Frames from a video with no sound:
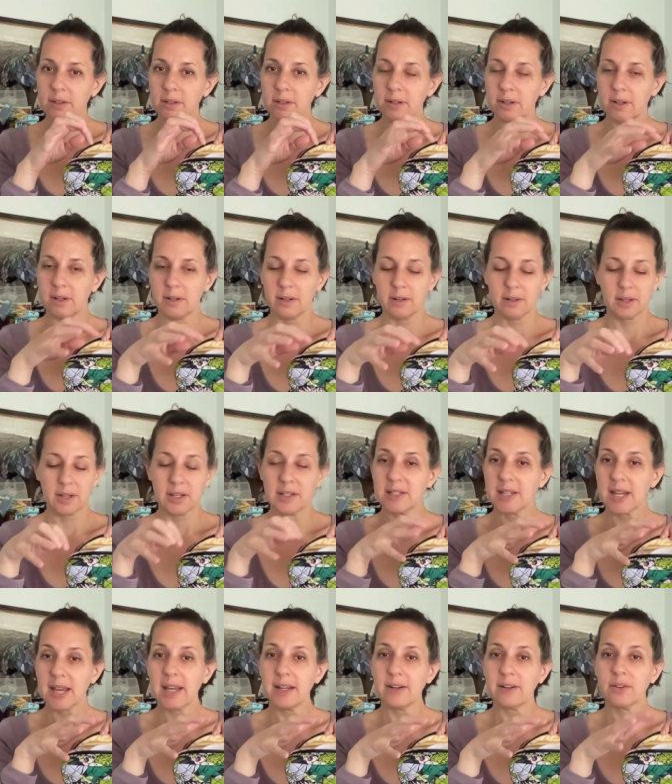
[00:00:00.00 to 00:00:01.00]
uh,
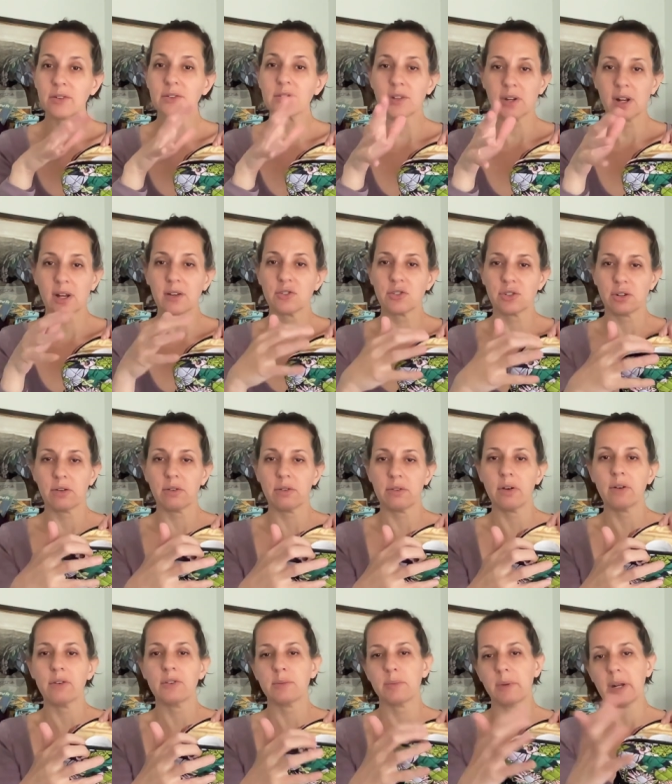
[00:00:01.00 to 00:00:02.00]
containers, and I'll show
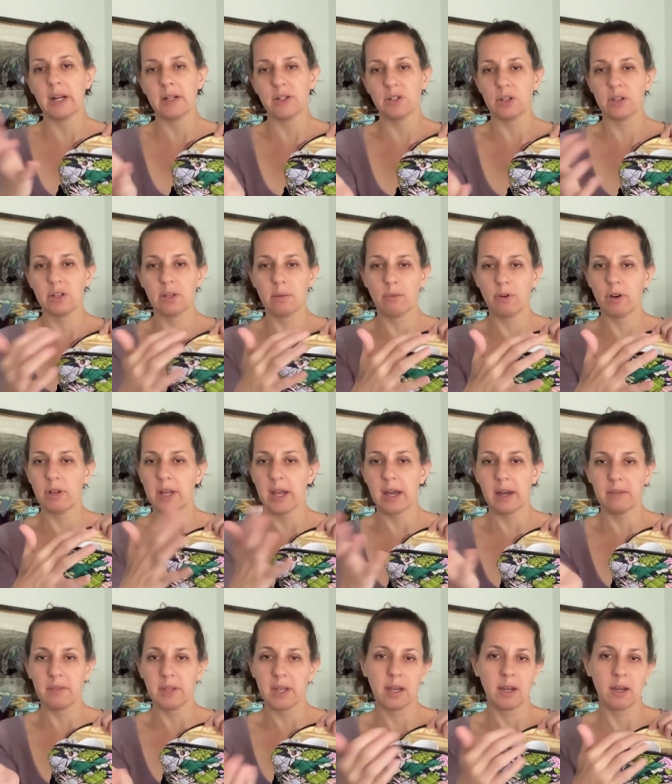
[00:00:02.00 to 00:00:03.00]
those, but I took them all
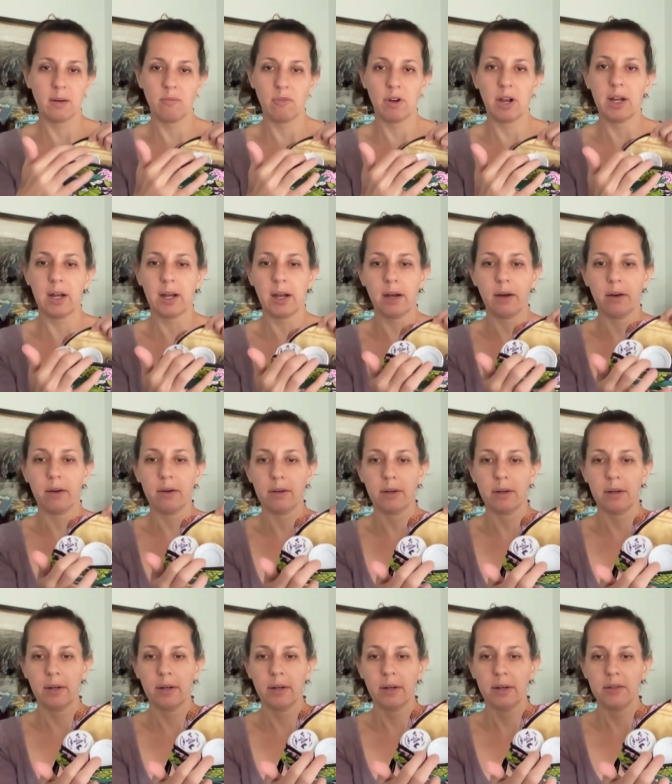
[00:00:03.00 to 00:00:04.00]
out. They come right out.
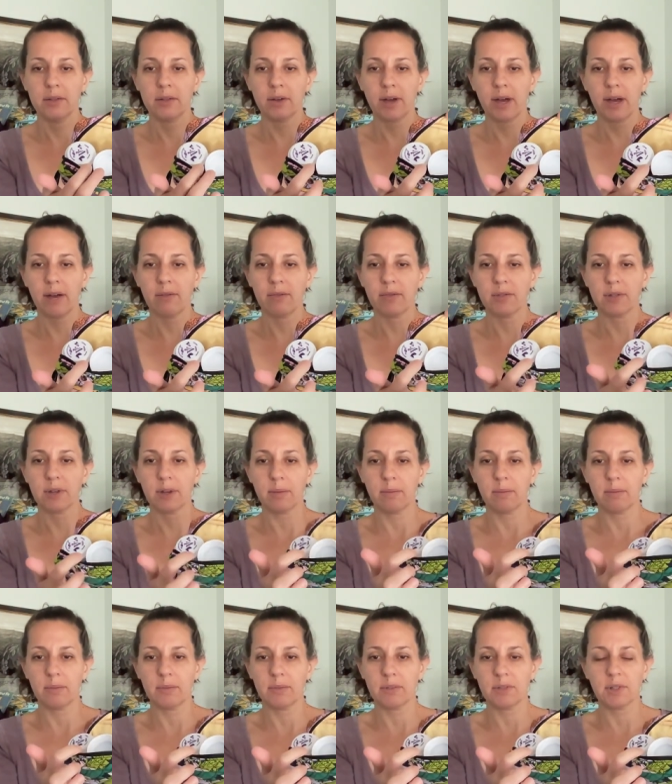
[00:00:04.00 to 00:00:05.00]
So I have
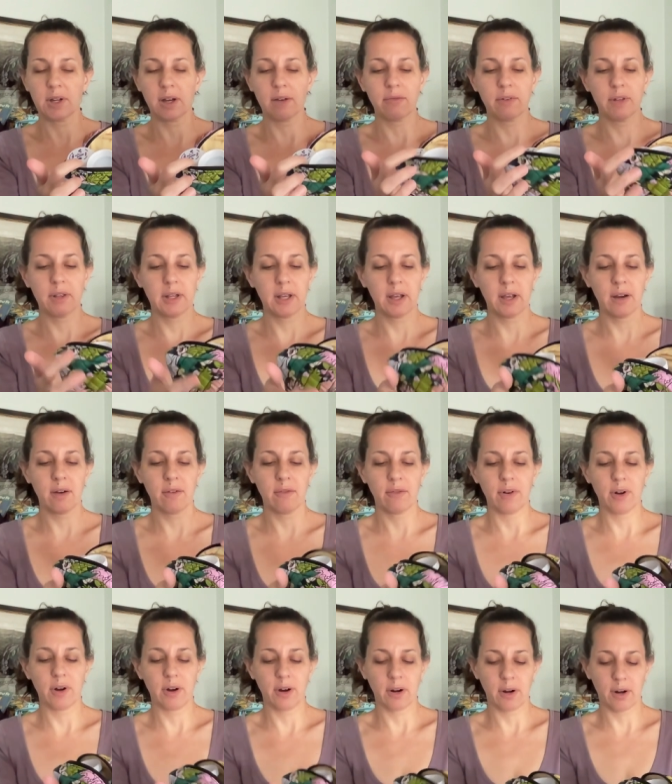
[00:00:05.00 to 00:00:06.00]
some stuff in there
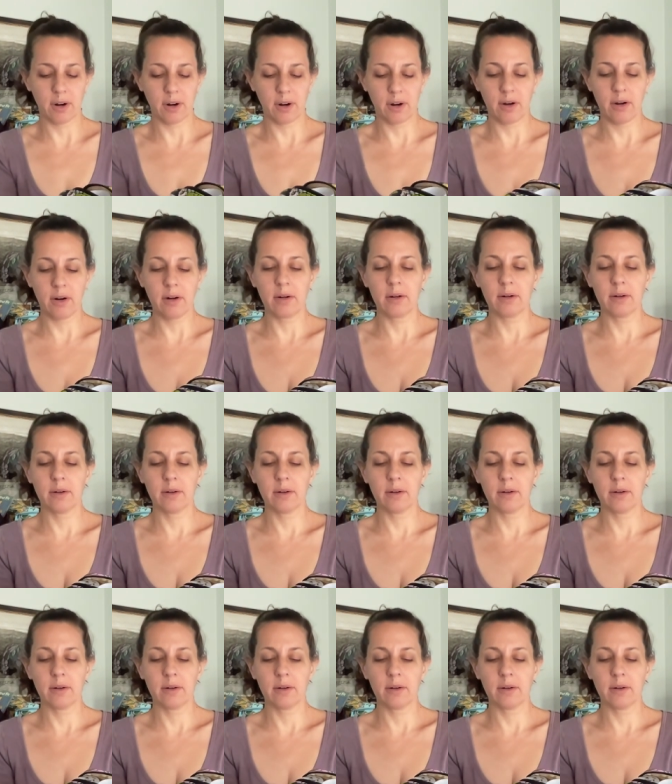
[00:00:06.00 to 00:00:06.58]
for her.